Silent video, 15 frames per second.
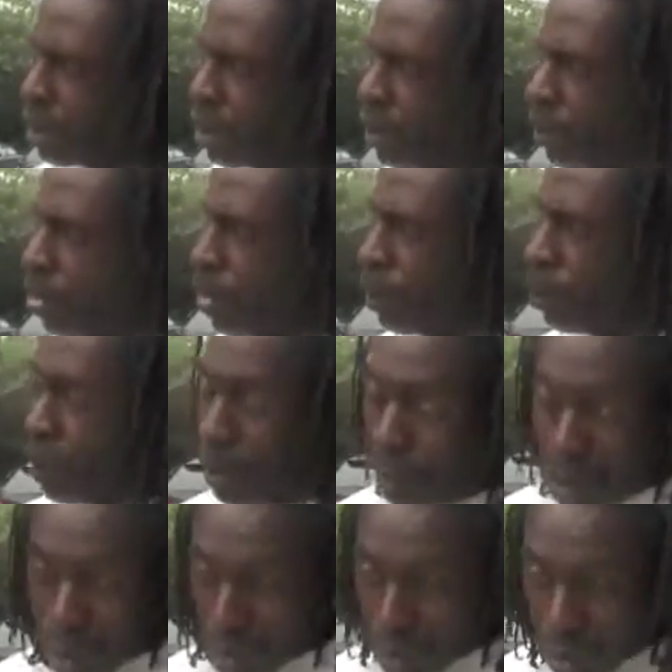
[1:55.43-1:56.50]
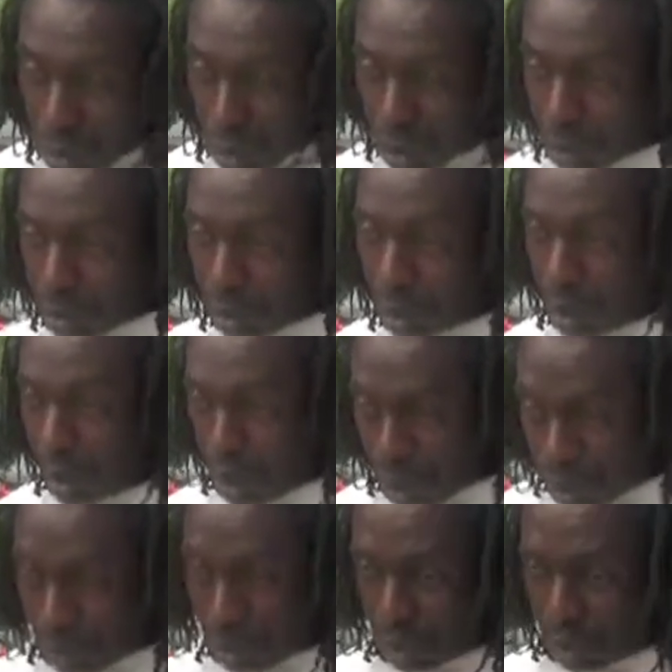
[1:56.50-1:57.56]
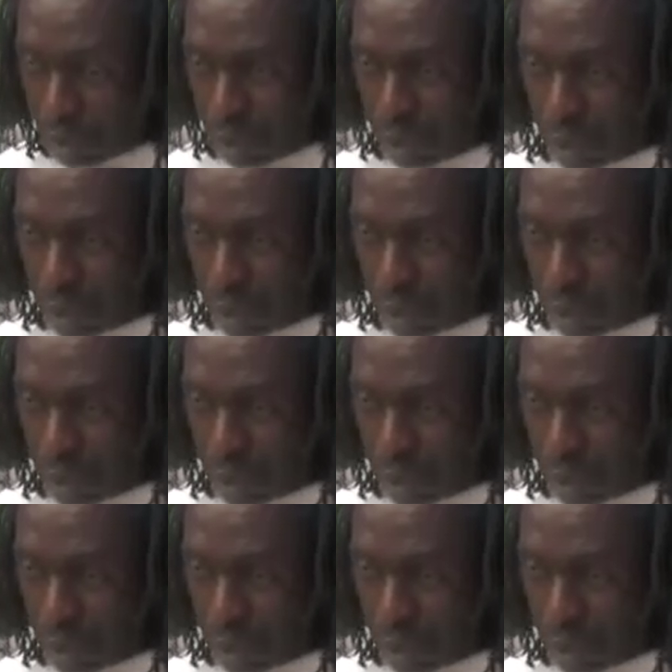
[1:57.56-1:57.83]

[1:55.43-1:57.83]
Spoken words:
You know, what am I doing here? I'm on the concrete.